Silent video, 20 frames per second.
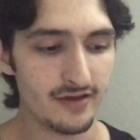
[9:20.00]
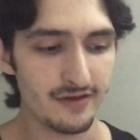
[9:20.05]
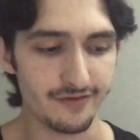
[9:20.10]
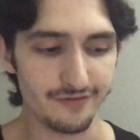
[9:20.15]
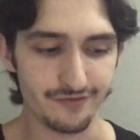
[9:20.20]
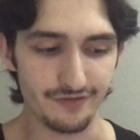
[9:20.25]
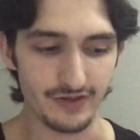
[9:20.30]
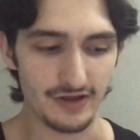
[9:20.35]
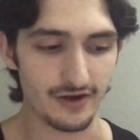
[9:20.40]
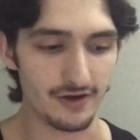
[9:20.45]

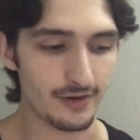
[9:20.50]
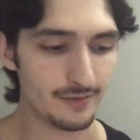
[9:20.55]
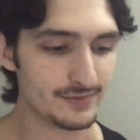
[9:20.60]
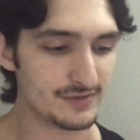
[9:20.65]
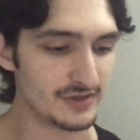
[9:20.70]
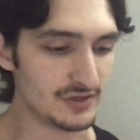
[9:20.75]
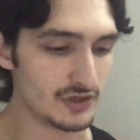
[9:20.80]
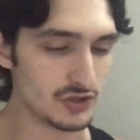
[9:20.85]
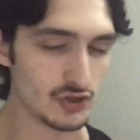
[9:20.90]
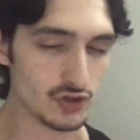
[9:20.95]

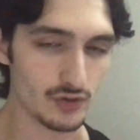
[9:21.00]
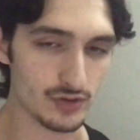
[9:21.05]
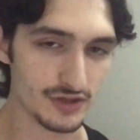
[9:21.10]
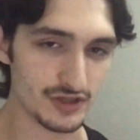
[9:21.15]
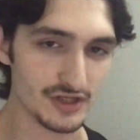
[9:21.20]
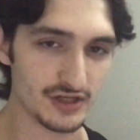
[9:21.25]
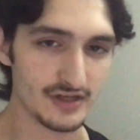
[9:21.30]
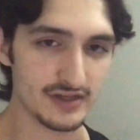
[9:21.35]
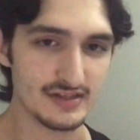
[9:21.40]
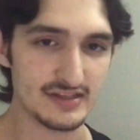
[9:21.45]
Flare-ups in
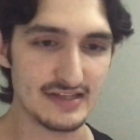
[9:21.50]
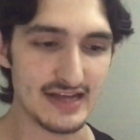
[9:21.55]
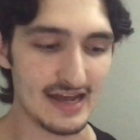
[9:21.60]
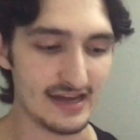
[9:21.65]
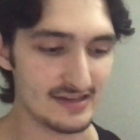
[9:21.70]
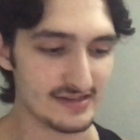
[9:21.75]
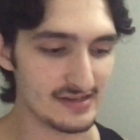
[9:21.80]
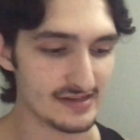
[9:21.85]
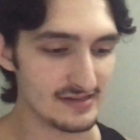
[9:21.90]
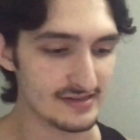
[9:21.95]
Georgia,
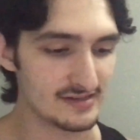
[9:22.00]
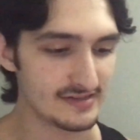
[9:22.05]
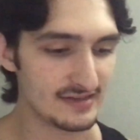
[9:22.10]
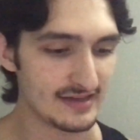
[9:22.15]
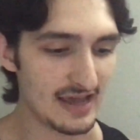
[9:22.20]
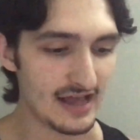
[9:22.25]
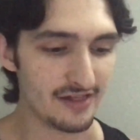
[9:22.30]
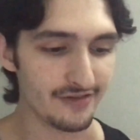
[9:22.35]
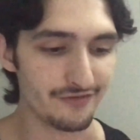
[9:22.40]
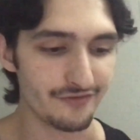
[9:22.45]
Texas,
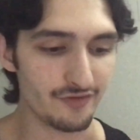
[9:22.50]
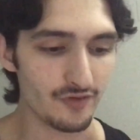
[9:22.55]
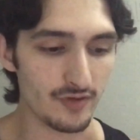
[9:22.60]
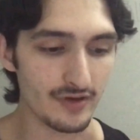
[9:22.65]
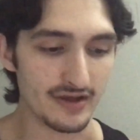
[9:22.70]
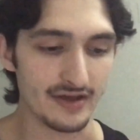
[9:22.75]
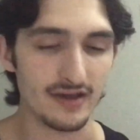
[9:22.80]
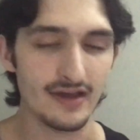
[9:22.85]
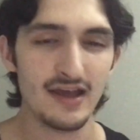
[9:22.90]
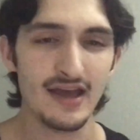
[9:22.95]

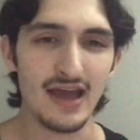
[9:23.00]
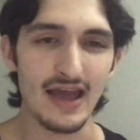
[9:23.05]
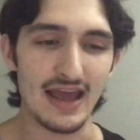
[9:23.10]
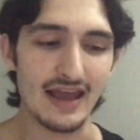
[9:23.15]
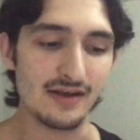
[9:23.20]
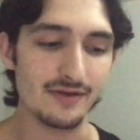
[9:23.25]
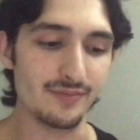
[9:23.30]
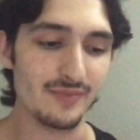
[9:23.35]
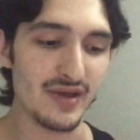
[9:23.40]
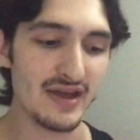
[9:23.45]
California,
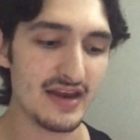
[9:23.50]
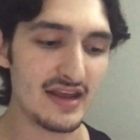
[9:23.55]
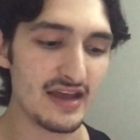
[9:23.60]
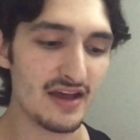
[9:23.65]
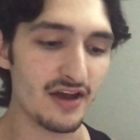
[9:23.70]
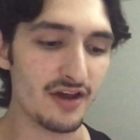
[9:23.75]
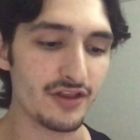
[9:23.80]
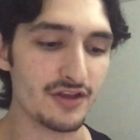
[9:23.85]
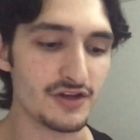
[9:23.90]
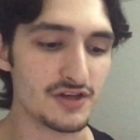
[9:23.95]
and
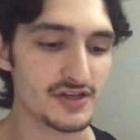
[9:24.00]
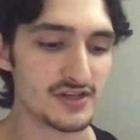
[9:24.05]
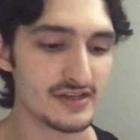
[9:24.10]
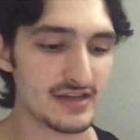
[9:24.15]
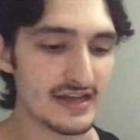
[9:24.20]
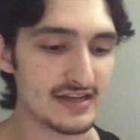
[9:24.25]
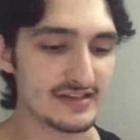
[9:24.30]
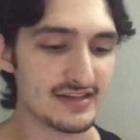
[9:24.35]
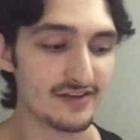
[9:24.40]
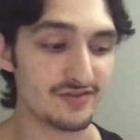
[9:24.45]
many other
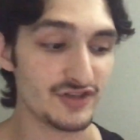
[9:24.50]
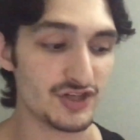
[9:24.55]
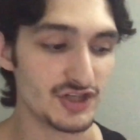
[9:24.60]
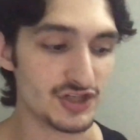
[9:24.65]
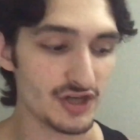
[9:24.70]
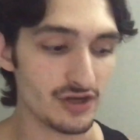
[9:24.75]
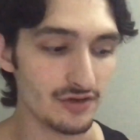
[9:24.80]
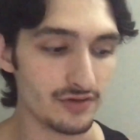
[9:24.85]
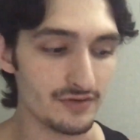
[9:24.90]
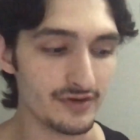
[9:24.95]
states have
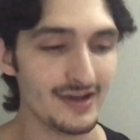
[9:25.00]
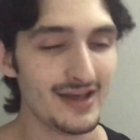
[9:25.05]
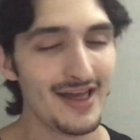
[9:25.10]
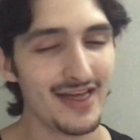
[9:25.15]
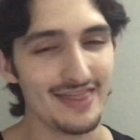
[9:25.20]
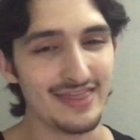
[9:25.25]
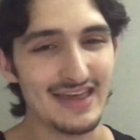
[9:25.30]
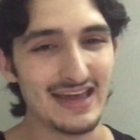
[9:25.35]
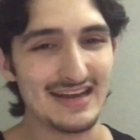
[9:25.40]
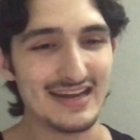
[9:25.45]
shown
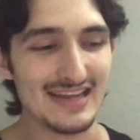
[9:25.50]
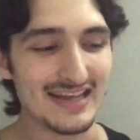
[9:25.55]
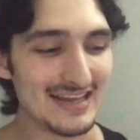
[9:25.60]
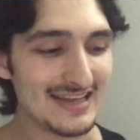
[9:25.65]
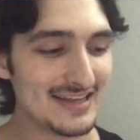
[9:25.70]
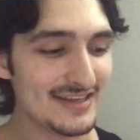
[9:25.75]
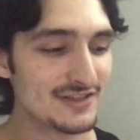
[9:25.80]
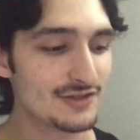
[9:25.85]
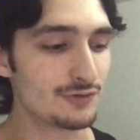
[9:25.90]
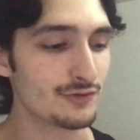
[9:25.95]
that
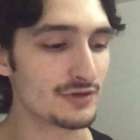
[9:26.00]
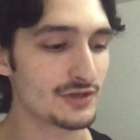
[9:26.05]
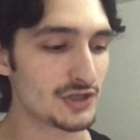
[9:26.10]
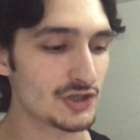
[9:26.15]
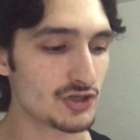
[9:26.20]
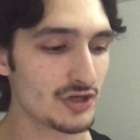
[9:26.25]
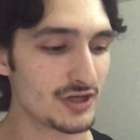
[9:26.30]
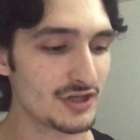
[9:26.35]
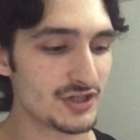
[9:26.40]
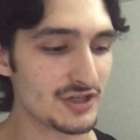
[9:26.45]
eased
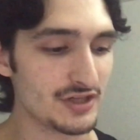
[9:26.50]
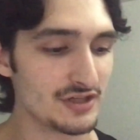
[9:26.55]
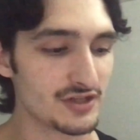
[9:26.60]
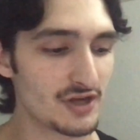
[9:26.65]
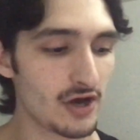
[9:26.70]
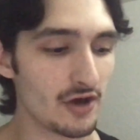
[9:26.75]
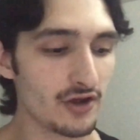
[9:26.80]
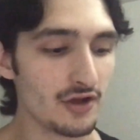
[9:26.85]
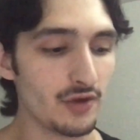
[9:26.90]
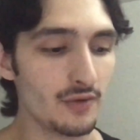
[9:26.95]
restrictions
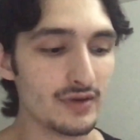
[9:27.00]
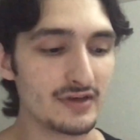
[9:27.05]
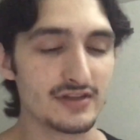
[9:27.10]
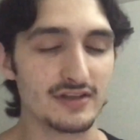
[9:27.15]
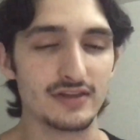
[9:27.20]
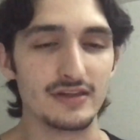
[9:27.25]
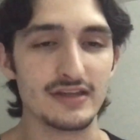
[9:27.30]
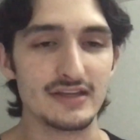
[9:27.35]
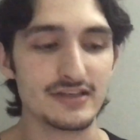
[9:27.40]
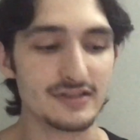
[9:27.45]
are going
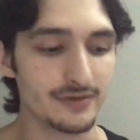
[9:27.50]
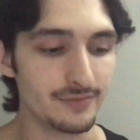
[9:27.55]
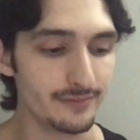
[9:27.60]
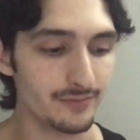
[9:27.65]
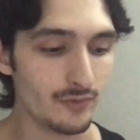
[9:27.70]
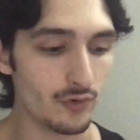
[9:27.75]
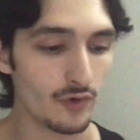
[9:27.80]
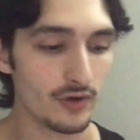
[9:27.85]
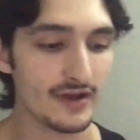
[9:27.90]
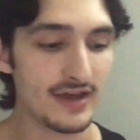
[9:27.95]
to lead to
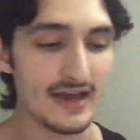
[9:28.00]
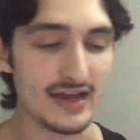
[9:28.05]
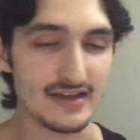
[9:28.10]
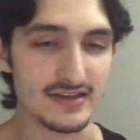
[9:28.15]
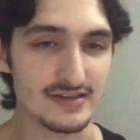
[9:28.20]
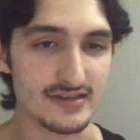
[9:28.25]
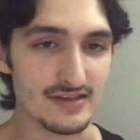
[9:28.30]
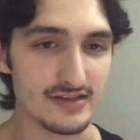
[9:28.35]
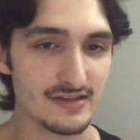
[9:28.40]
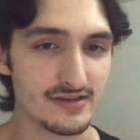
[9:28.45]
more
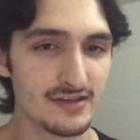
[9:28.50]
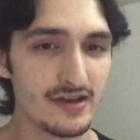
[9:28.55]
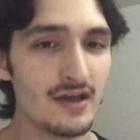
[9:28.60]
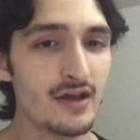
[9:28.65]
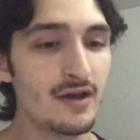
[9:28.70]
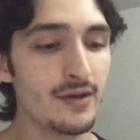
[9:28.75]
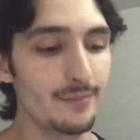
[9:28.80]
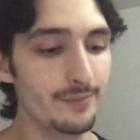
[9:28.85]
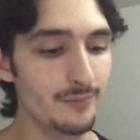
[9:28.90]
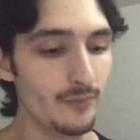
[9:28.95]
cases,
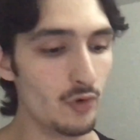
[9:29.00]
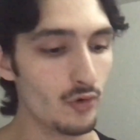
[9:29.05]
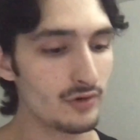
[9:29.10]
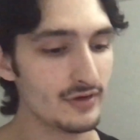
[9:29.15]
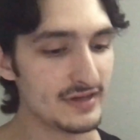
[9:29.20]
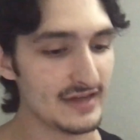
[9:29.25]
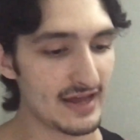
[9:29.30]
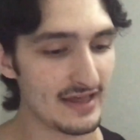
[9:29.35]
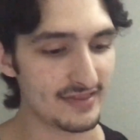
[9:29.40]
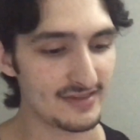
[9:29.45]
more
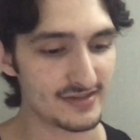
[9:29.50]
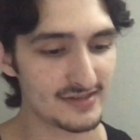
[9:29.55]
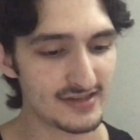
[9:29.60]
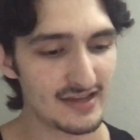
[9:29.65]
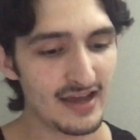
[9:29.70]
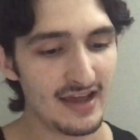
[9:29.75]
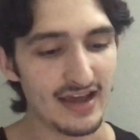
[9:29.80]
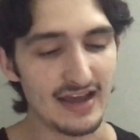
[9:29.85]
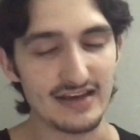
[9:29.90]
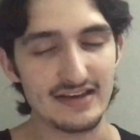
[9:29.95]
deaths,
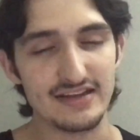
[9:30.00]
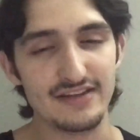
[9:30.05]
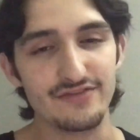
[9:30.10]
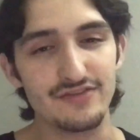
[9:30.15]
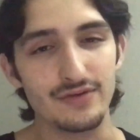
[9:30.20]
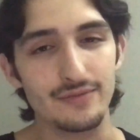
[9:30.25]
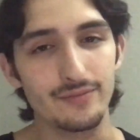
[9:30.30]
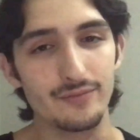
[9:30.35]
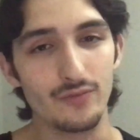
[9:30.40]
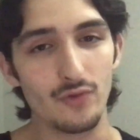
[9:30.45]
and
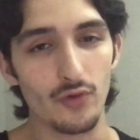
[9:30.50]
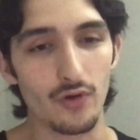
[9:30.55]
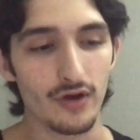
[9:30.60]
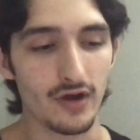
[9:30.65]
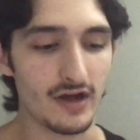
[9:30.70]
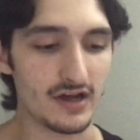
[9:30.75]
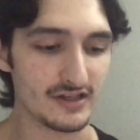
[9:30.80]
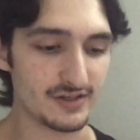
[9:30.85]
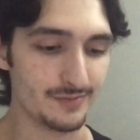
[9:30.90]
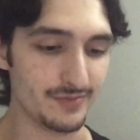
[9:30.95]
even more
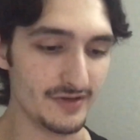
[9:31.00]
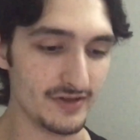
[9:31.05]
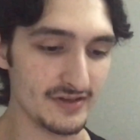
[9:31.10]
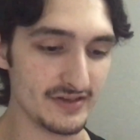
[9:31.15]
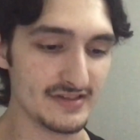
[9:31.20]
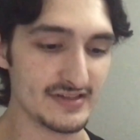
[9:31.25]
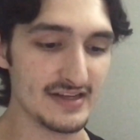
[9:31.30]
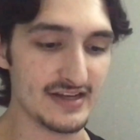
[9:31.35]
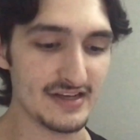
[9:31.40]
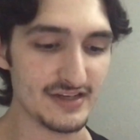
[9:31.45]

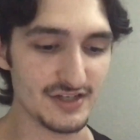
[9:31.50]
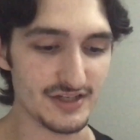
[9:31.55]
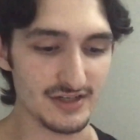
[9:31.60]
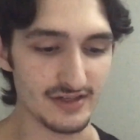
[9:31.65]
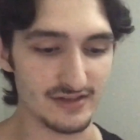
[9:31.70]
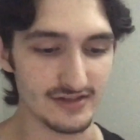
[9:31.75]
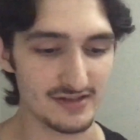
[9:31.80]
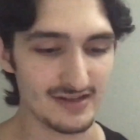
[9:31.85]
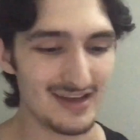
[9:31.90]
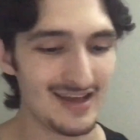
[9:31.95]

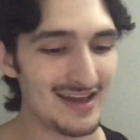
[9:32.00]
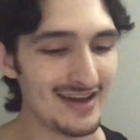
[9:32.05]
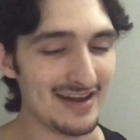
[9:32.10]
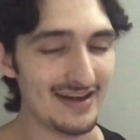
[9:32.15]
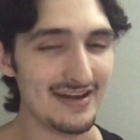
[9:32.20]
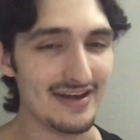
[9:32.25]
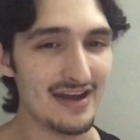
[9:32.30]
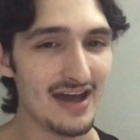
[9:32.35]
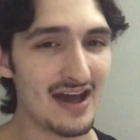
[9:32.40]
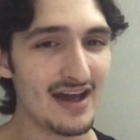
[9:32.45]
hospitalizations,
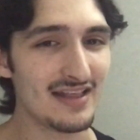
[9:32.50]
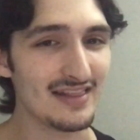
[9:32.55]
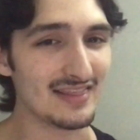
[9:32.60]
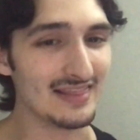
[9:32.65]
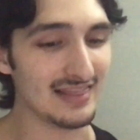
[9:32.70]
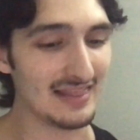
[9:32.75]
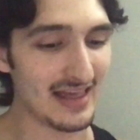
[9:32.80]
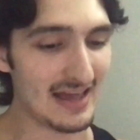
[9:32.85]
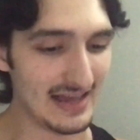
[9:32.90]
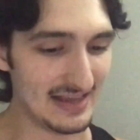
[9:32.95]
not
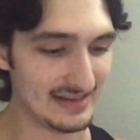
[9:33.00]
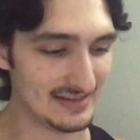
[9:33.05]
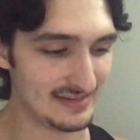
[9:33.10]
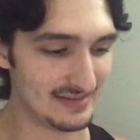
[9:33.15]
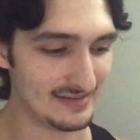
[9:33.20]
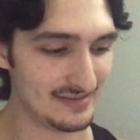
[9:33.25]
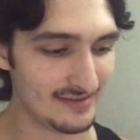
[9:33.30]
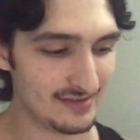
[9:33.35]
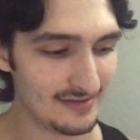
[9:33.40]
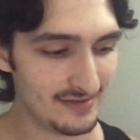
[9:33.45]

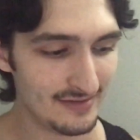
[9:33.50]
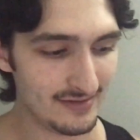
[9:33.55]
less.